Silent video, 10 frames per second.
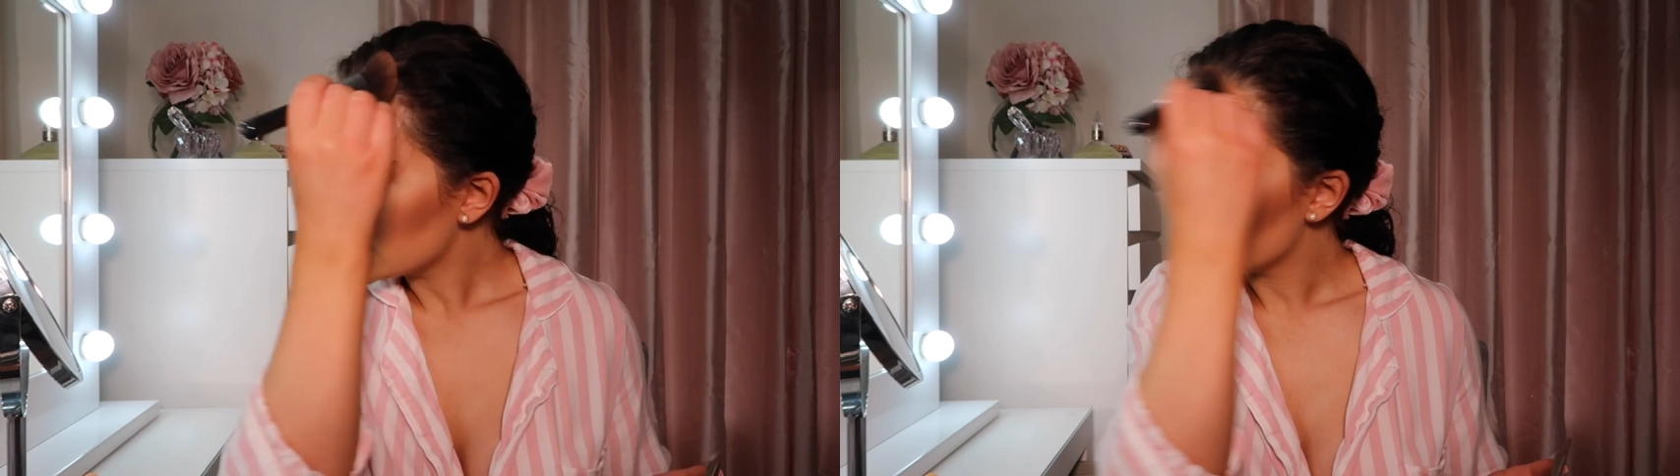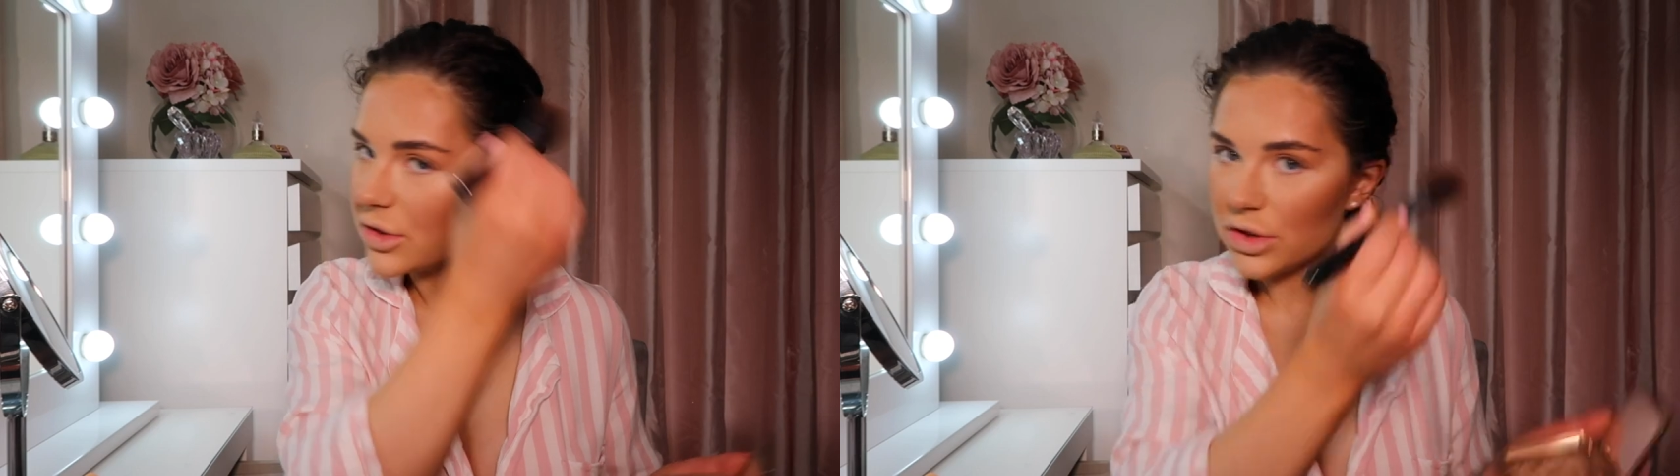
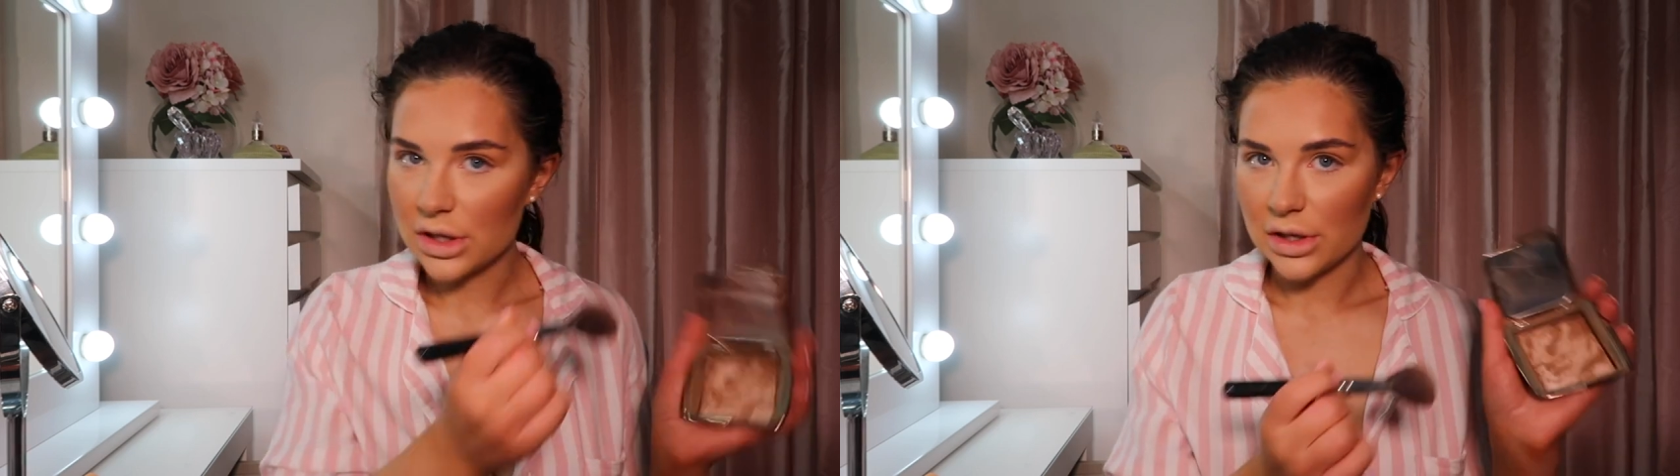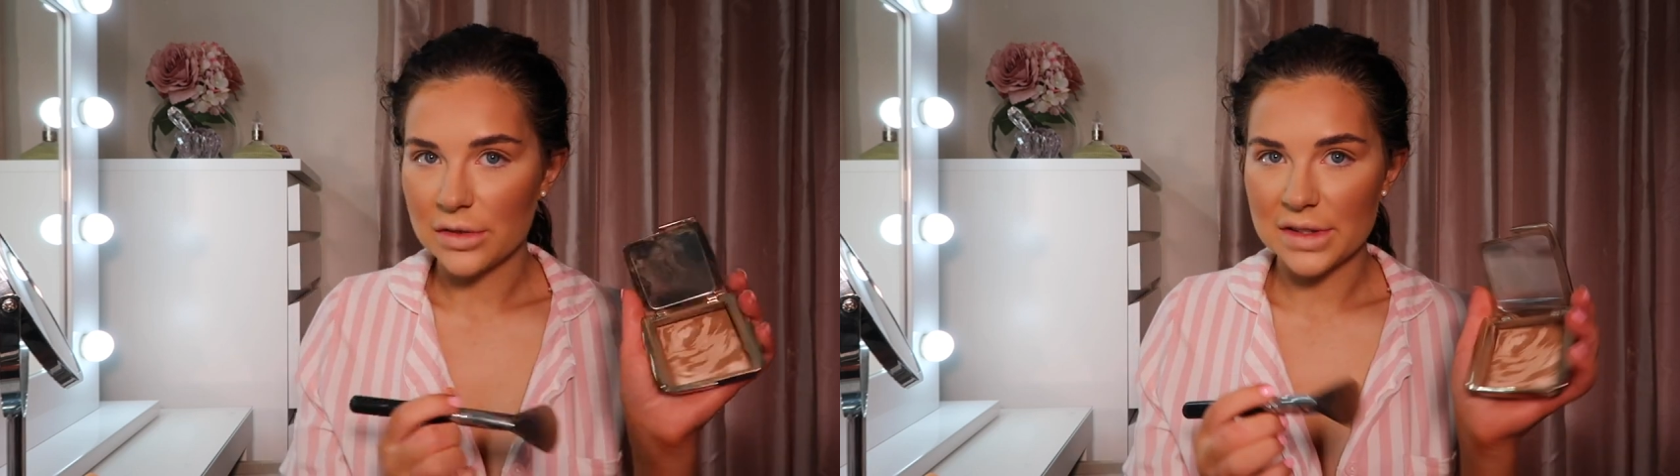I literally
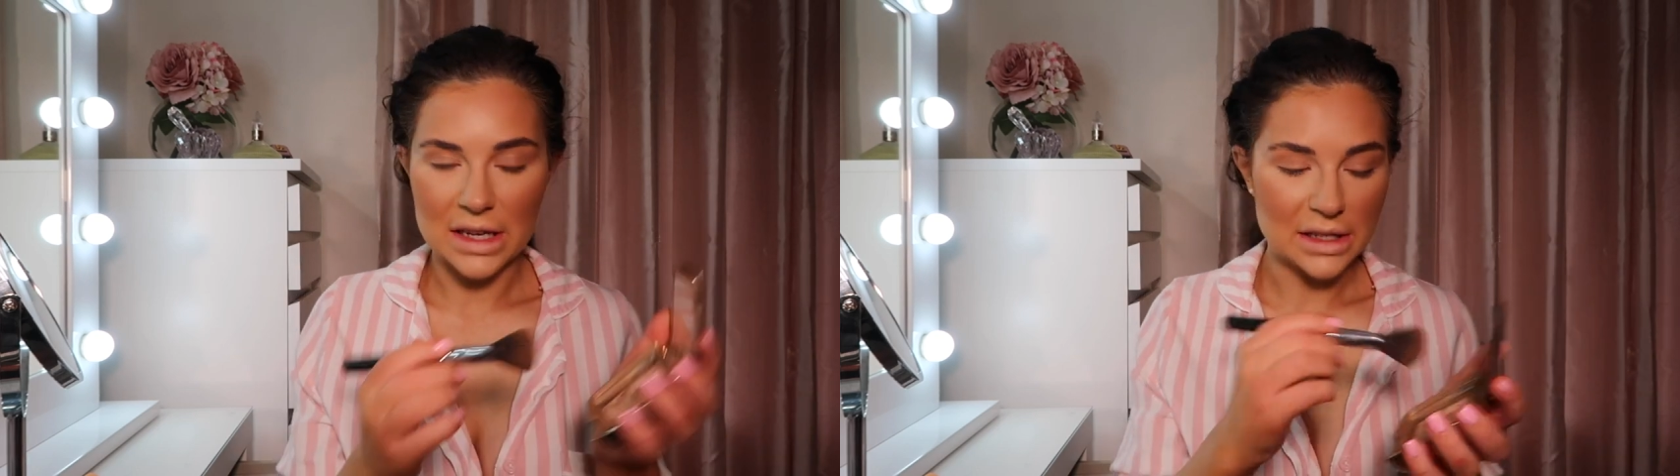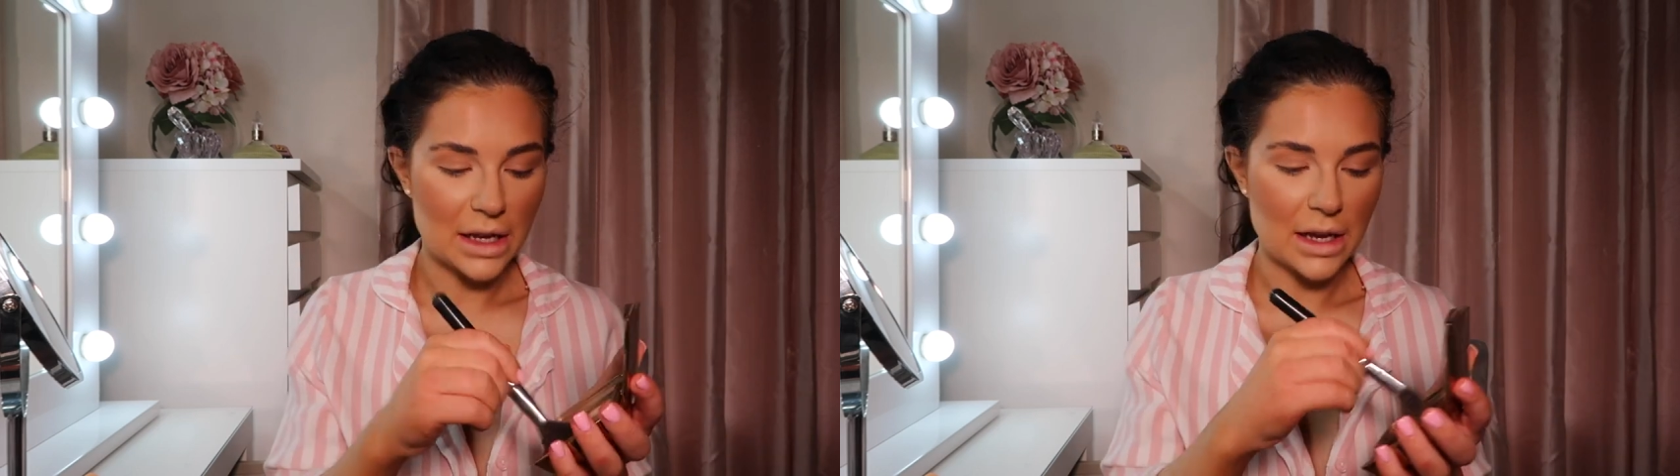use
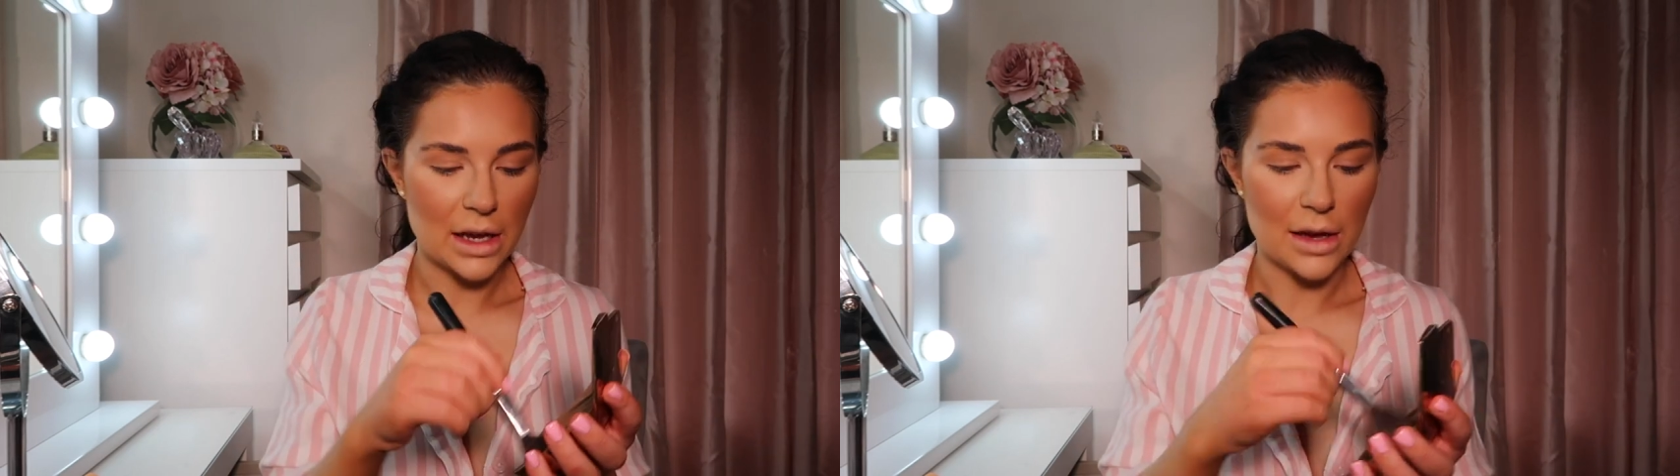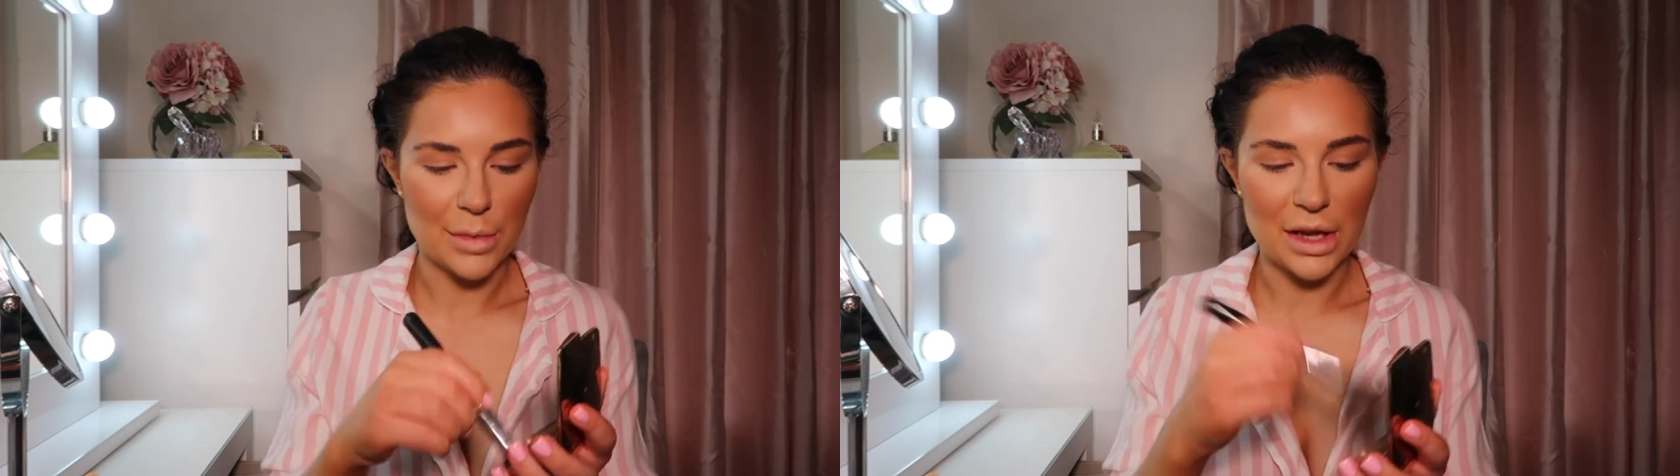this
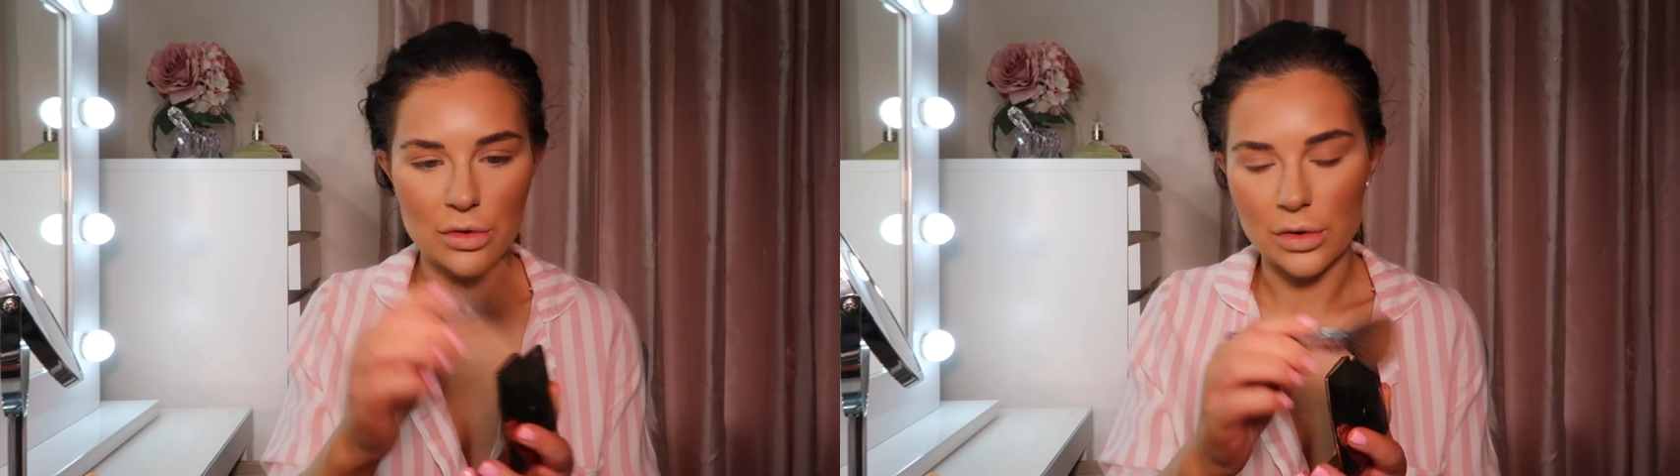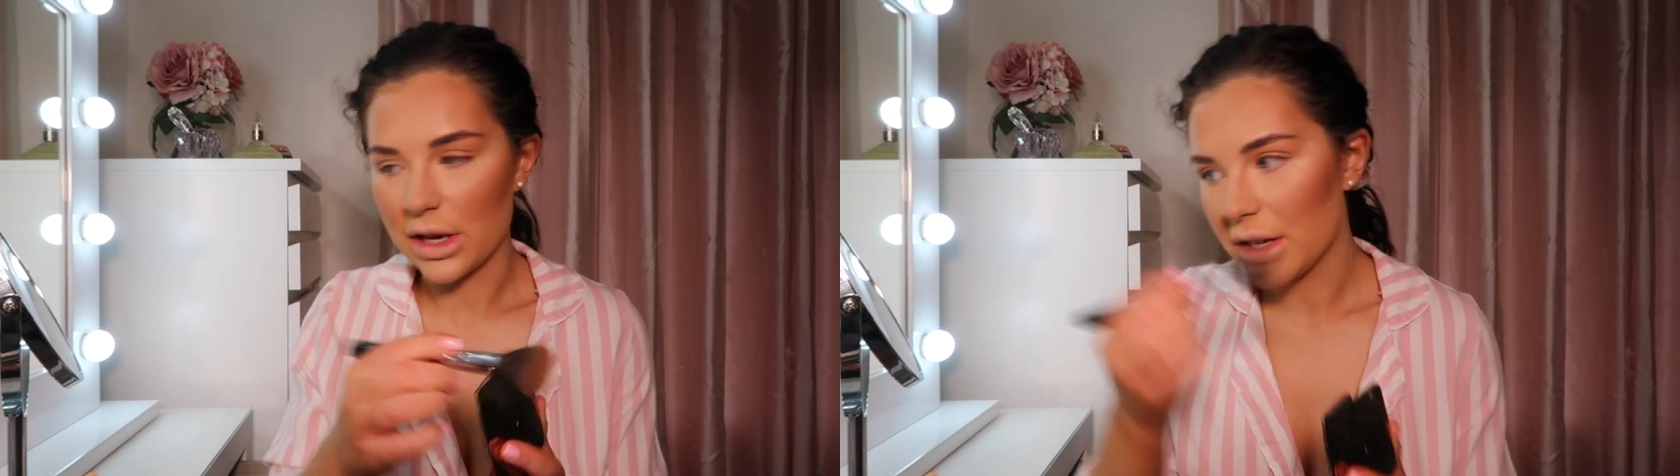like in my
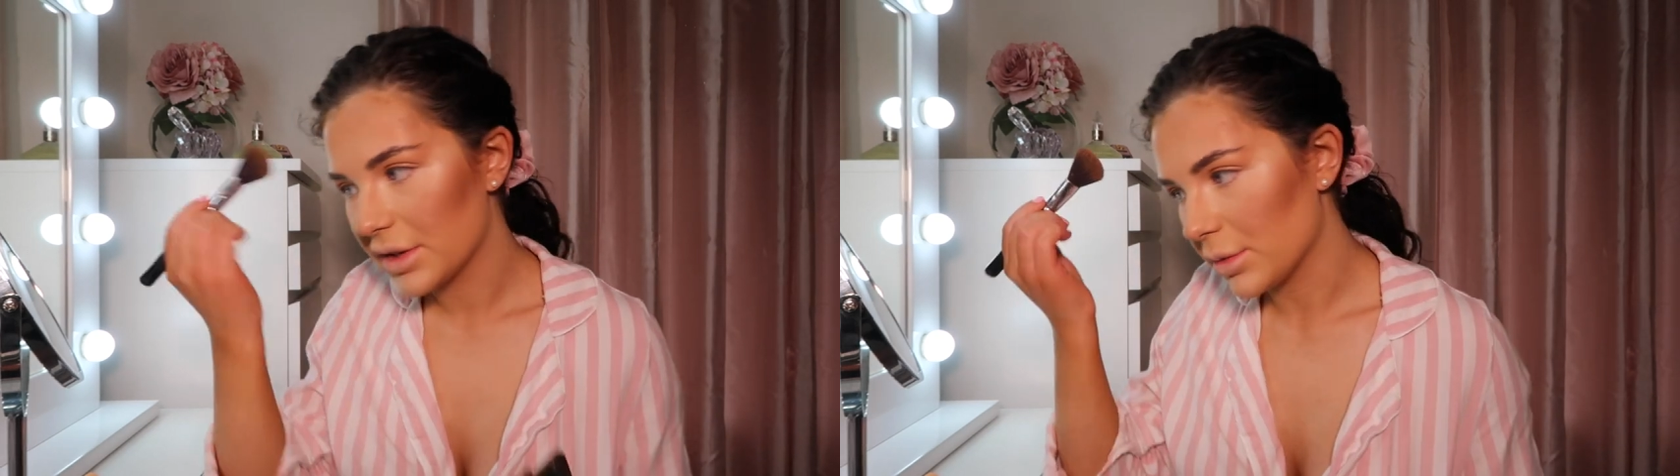crease,